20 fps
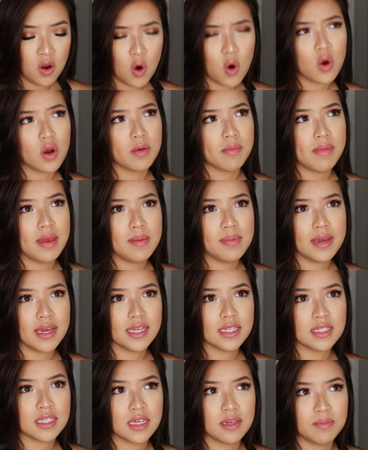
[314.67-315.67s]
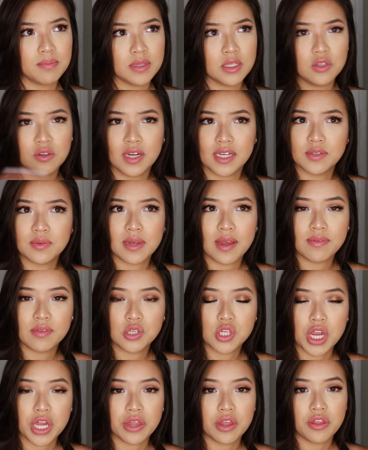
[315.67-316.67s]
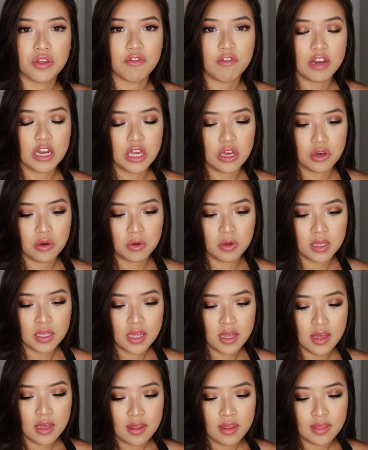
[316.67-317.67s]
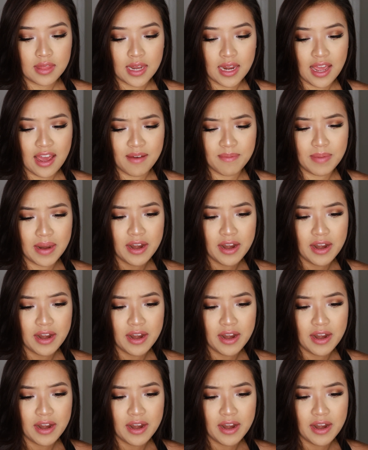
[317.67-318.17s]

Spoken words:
Or maybe I did, but you guys would have to check the other video that I have.